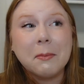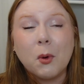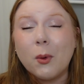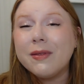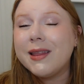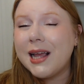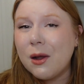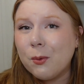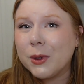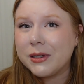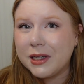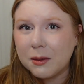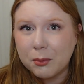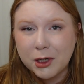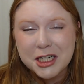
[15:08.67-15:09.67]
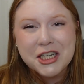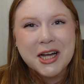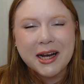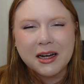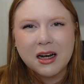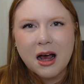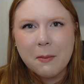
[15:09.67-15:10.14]
But one thing I really
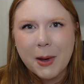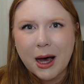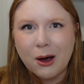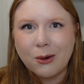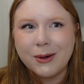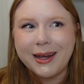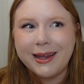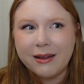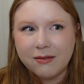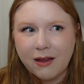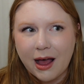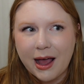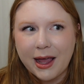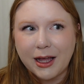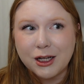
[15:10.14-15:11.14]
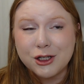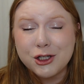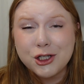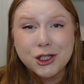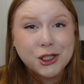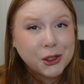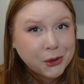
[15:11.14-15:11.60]
appreciated about Eli
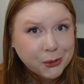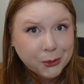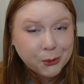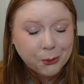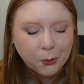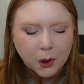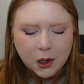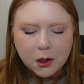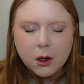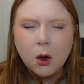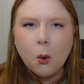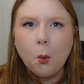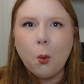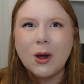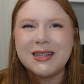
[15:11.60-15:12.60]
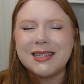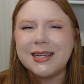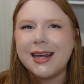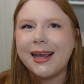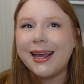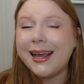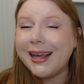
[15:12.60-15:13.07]
too was
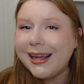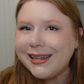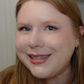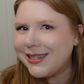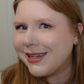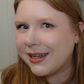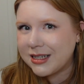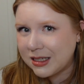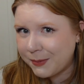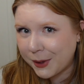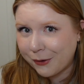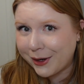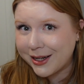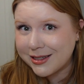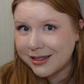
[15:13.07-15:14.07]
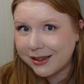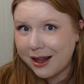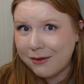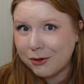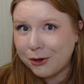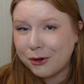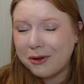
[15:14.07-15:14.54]
his experience
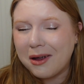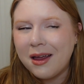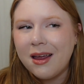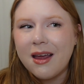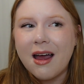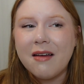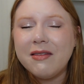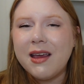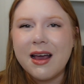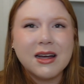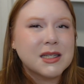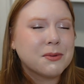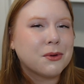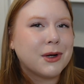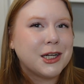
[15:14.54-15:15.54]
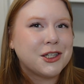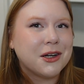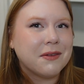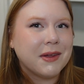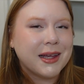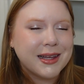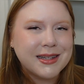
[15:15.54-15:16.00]
level and the exploration
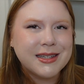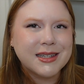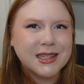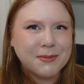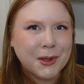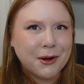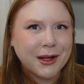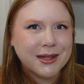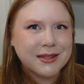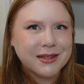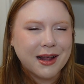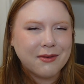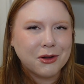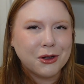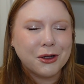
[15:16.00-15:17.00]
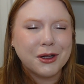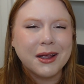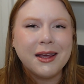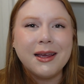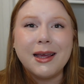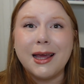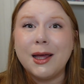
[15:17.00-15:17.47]
of his experience level
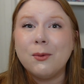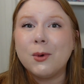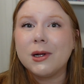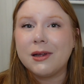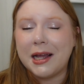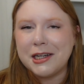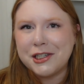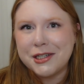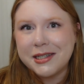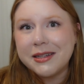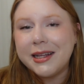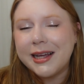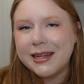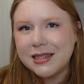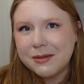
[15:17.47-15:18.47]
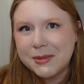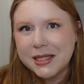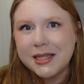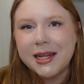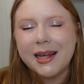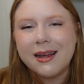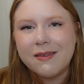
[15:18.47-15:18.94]
in relation to the
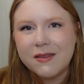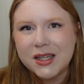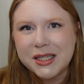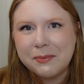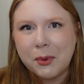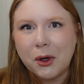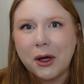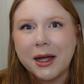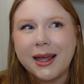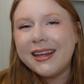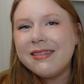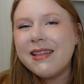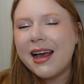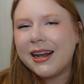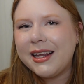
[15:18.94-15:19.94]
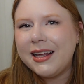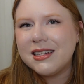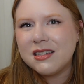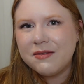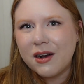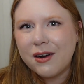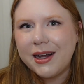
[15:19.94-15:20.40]
intimacy in this book, in that he
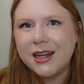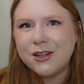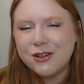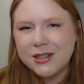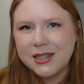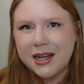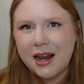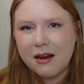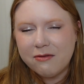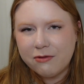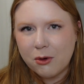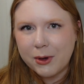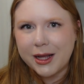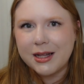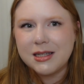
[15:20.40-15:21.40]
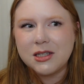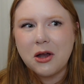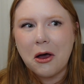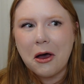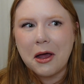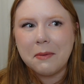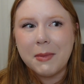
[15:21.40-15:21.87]
is very interested and focused
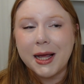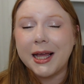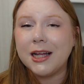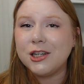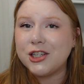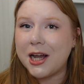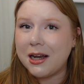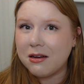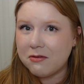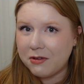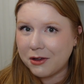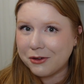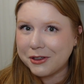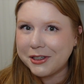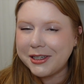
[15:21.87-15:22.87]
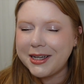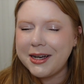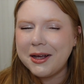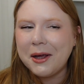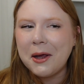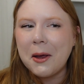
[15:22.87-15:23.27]
on making Jane feel good,